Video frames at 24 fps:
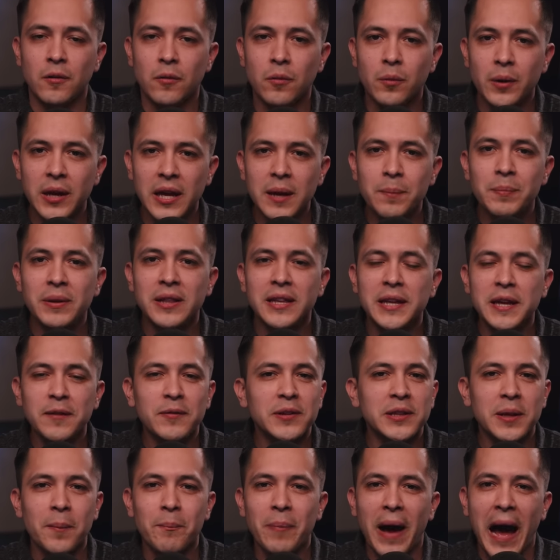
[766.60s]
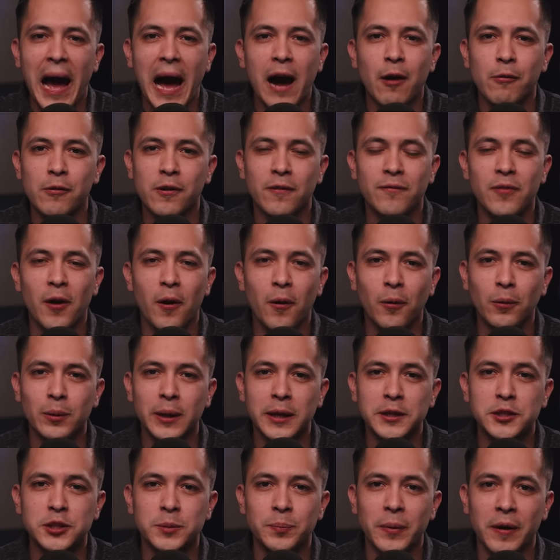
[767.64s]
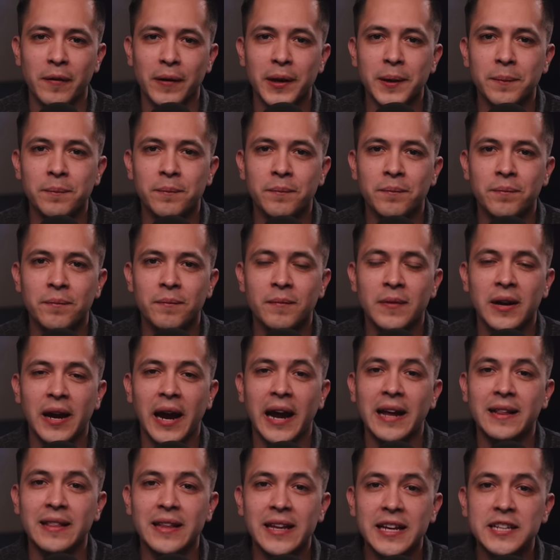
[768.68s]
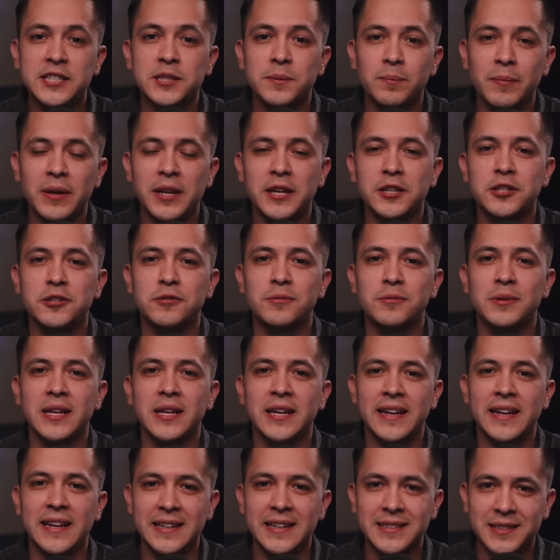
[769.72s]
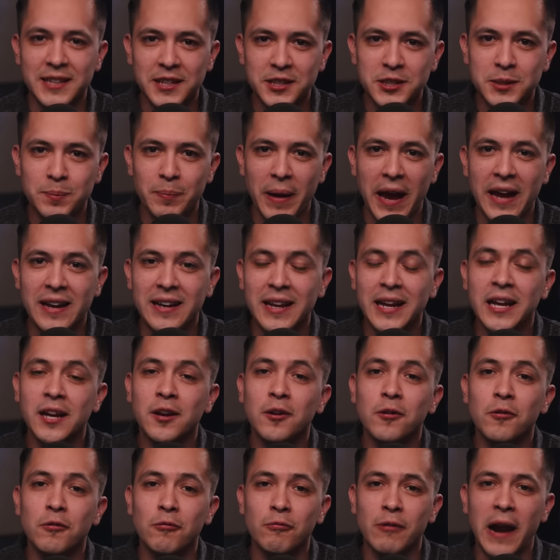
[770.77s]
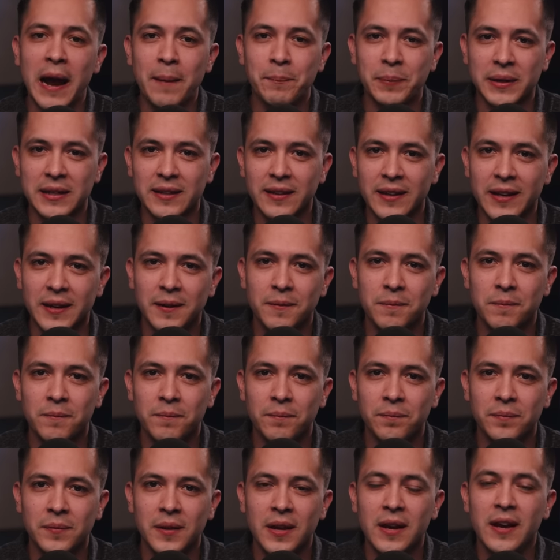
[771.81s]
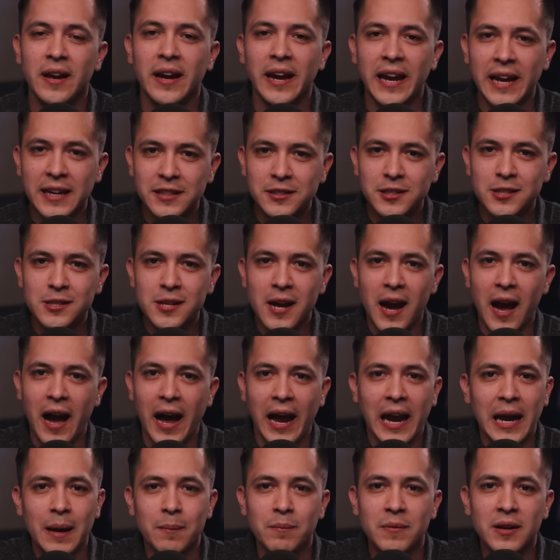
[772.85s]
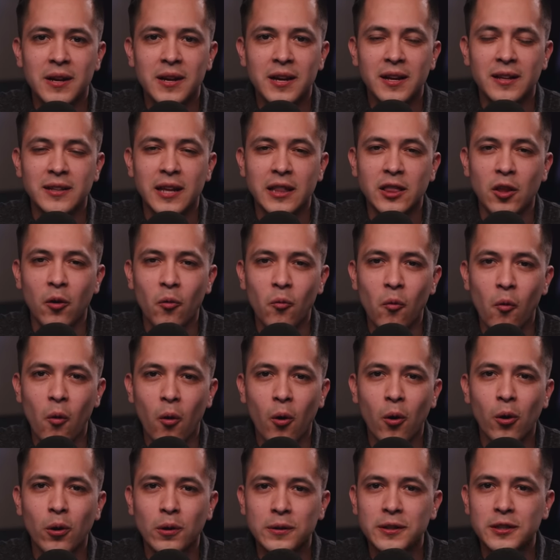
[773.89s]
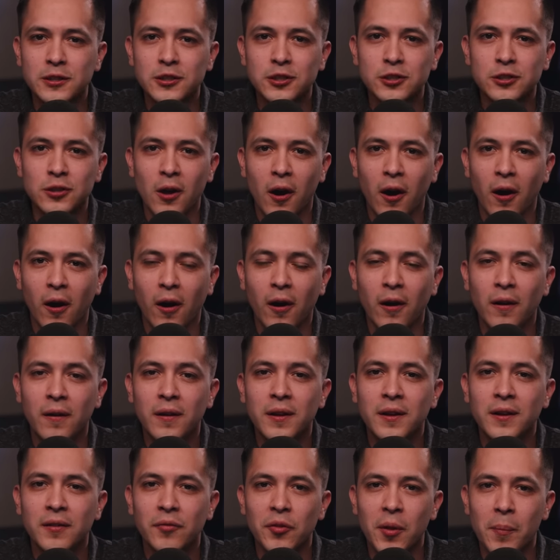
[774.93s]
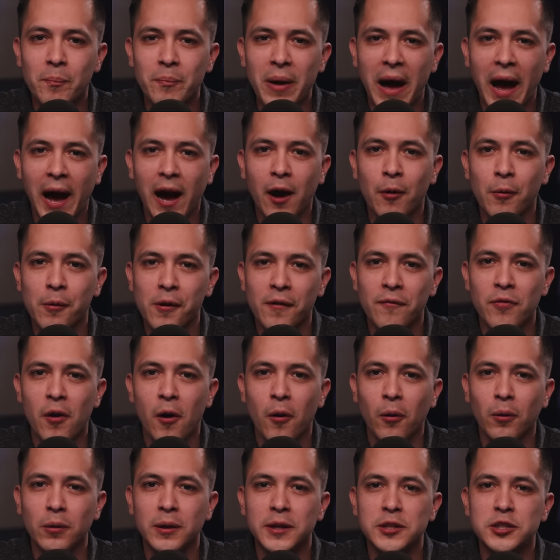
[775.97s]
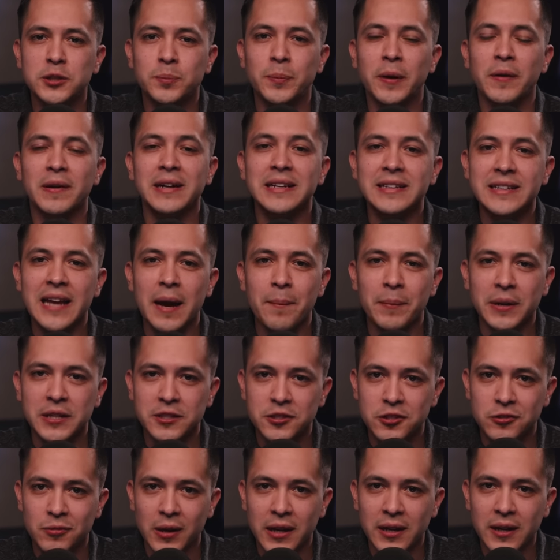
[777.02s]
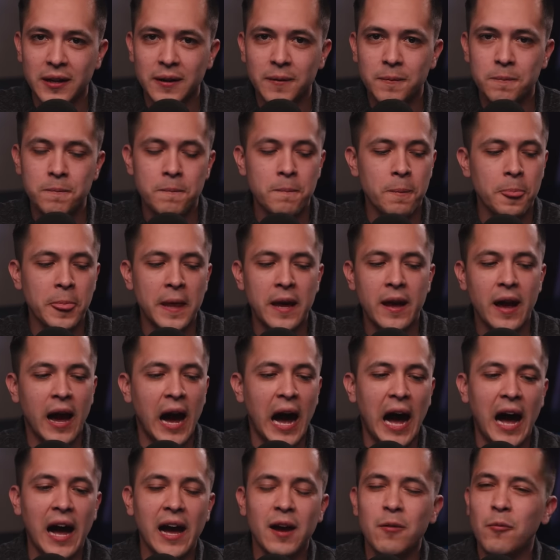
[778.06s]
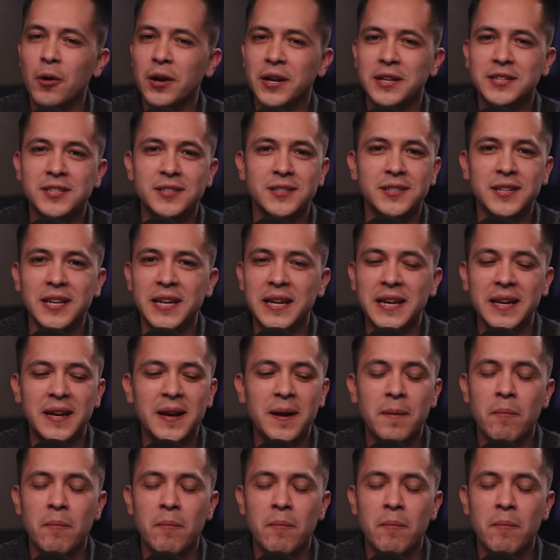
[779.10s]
We believe in the power of the Holy Spirit, and this ministry is expanding rapidly. It's time that the world saw the power of the Holy Spirit demonstrated. I want to see